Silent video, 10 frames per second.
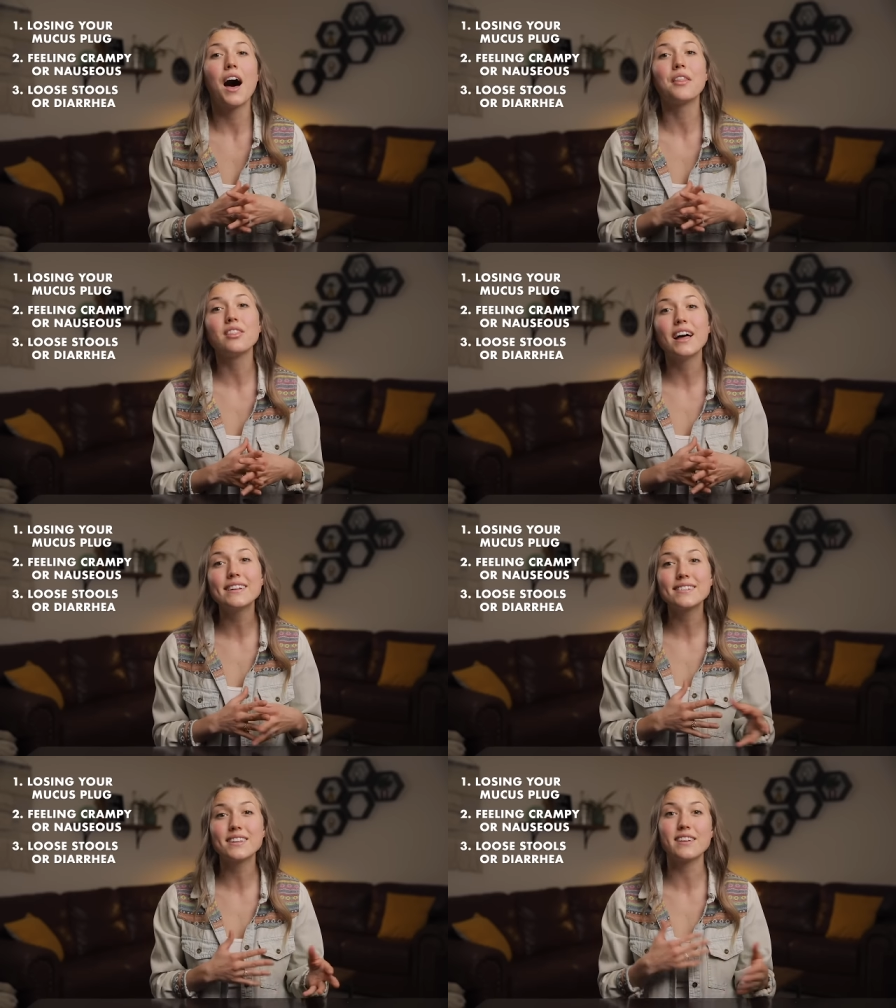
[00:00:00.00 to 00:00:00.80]

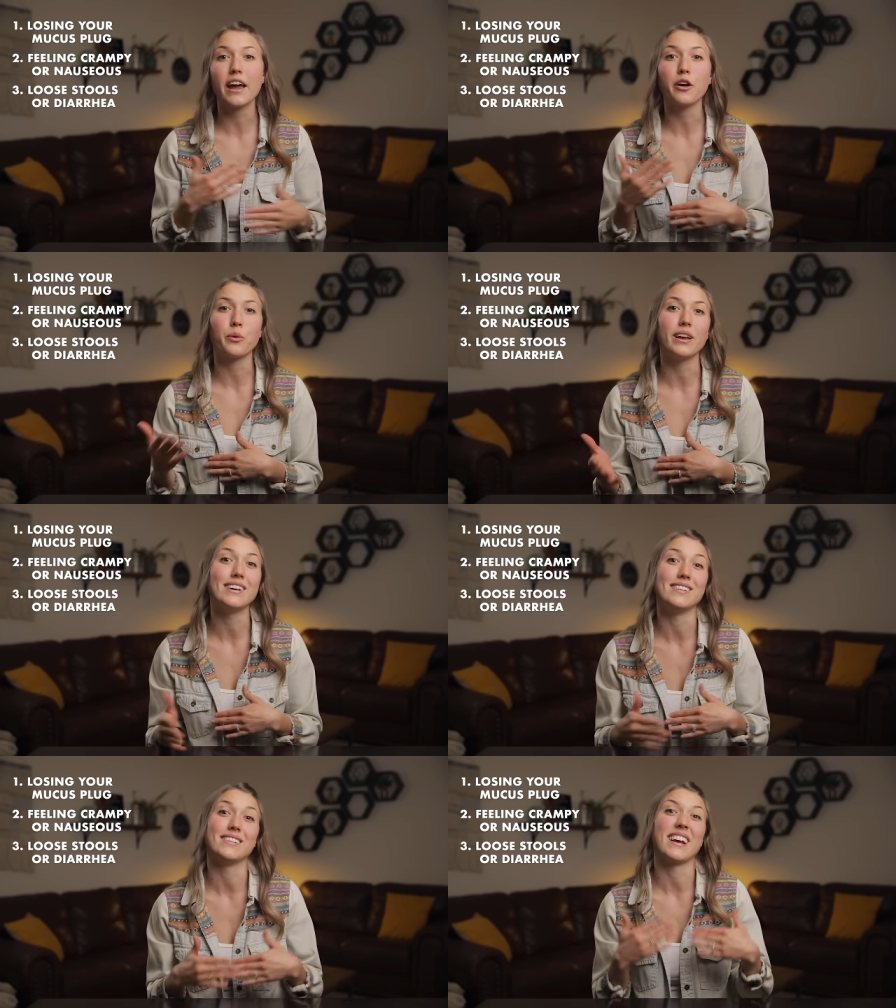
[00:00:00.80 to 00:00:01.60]
unless the diarrhea
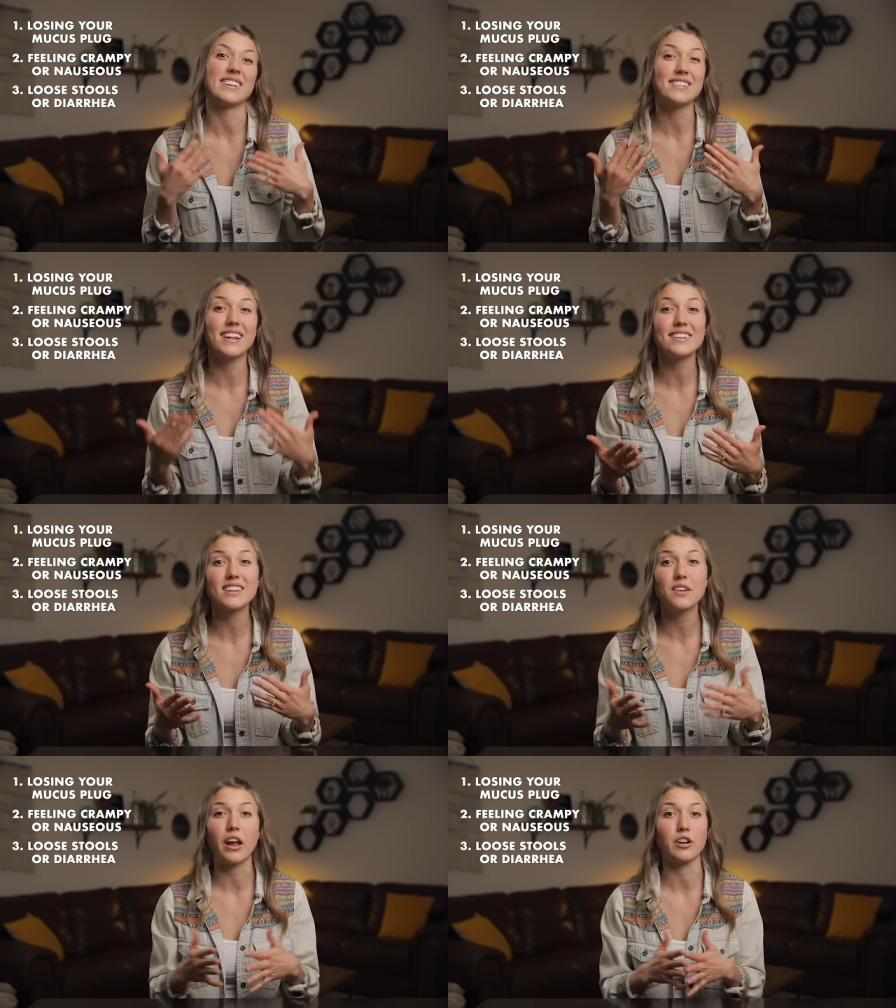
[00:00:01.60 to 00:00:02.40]
is
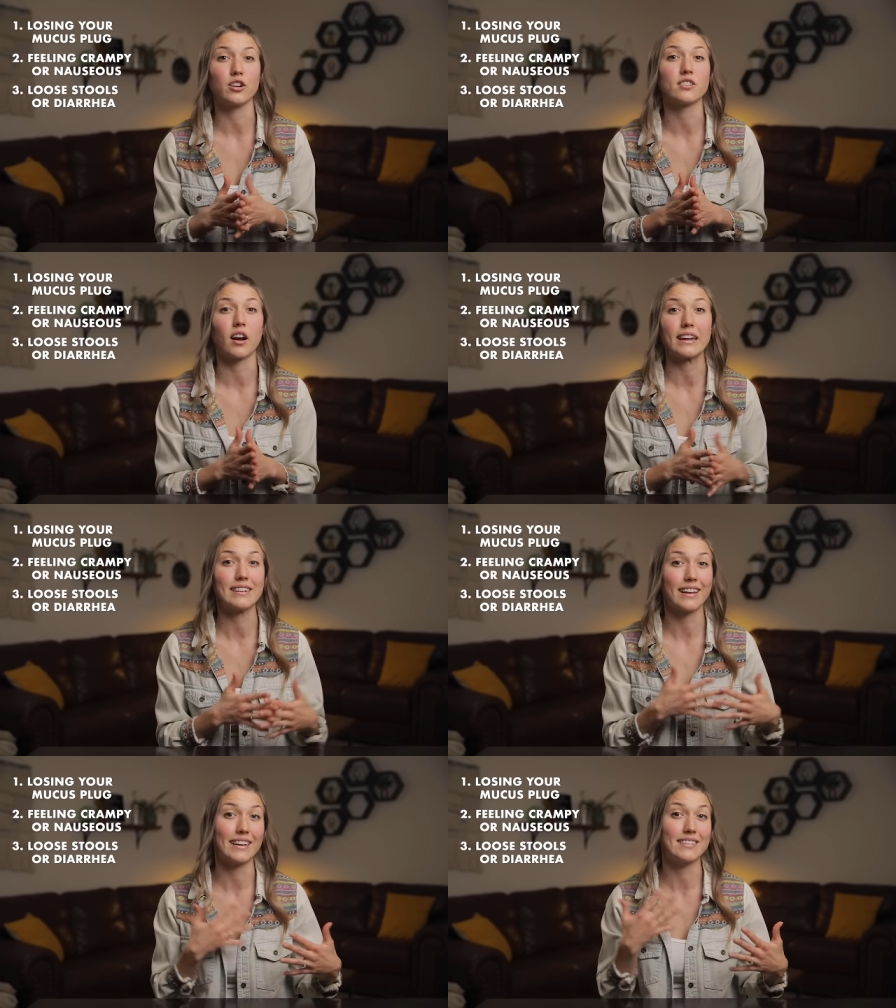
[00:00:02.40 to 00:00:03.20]
excessive and you're starting
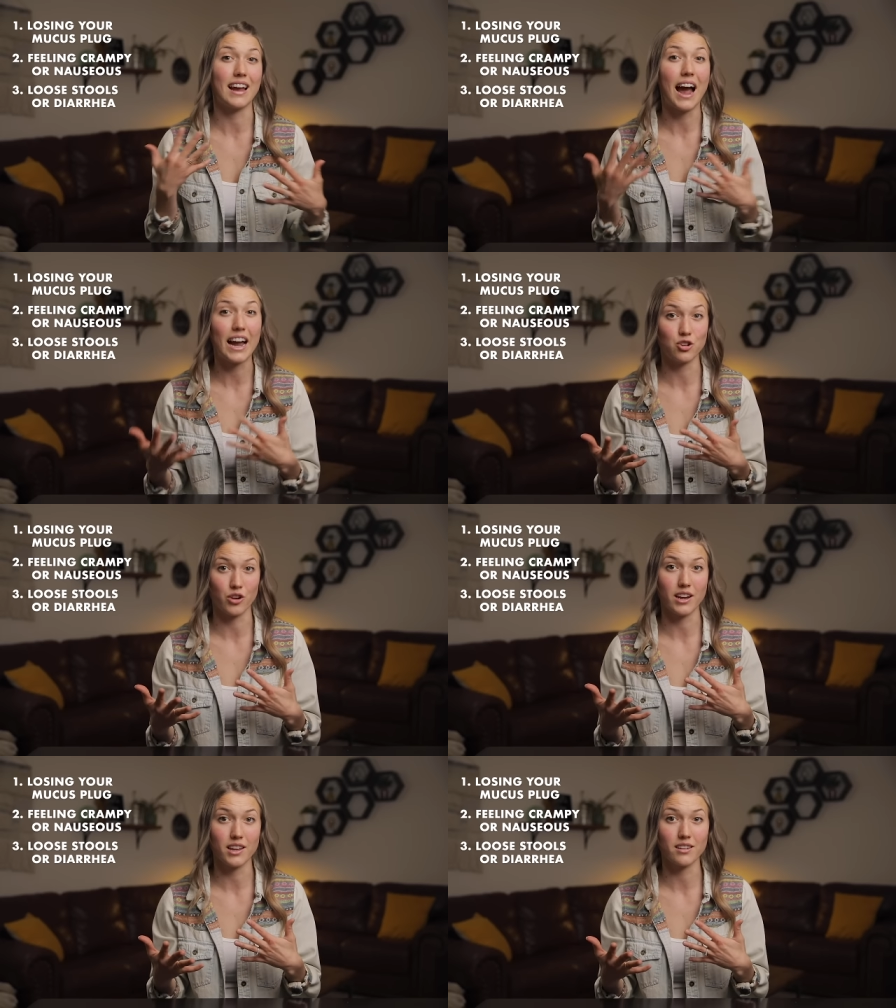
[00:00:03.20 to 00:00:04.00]
to get
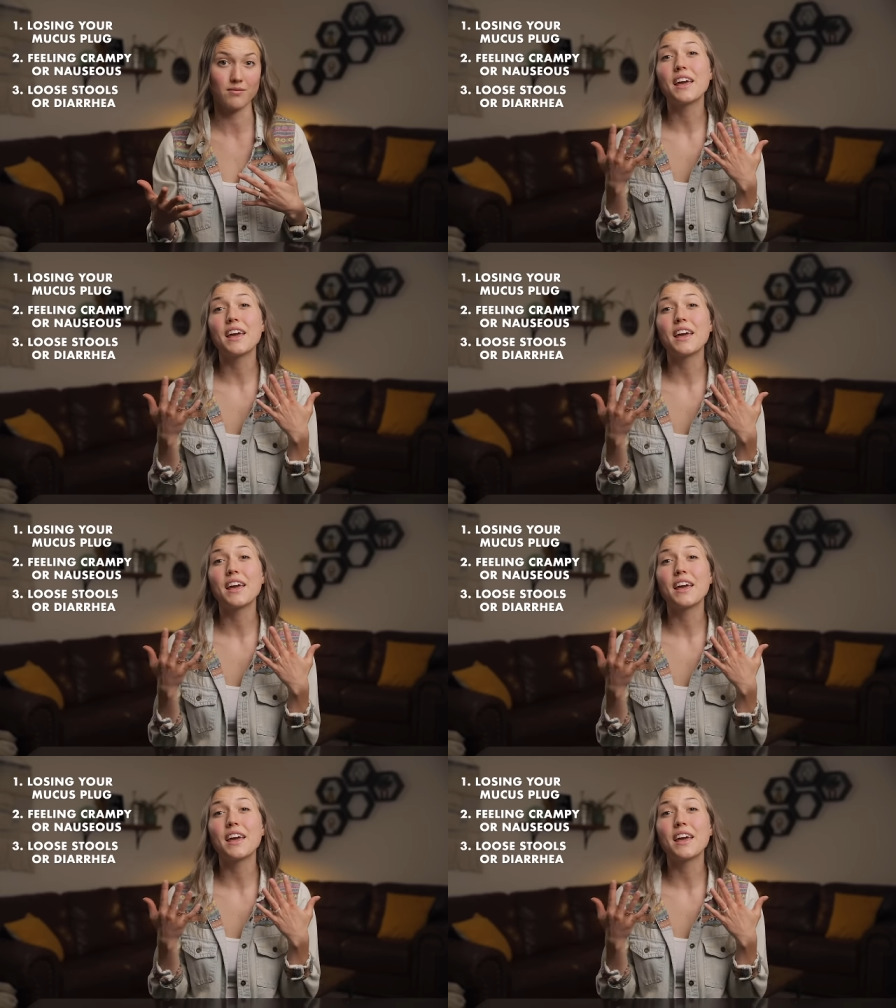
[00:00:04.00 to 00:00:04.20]
dehydrated.